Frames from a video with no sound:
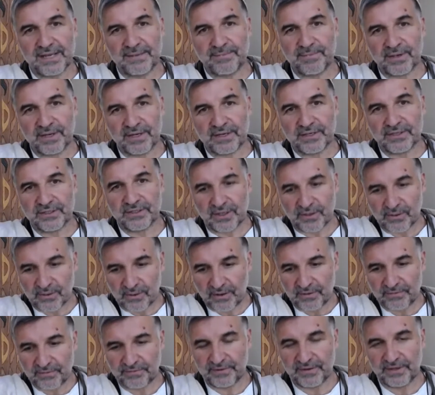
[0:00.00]
but so
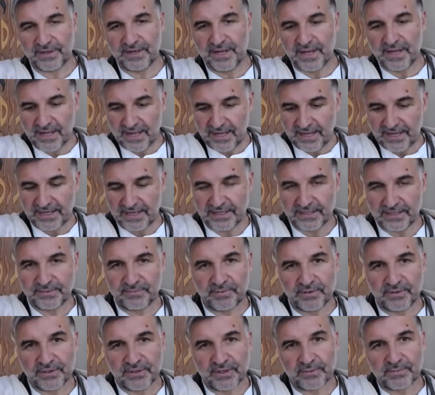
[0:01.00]
often it is
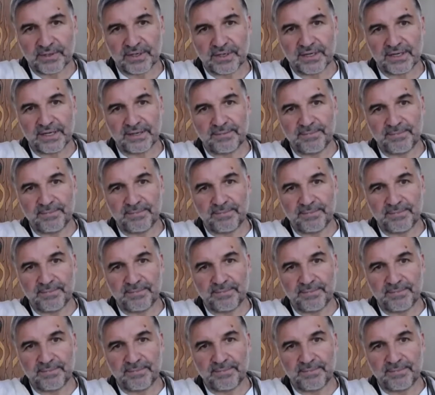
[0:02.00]
predominantly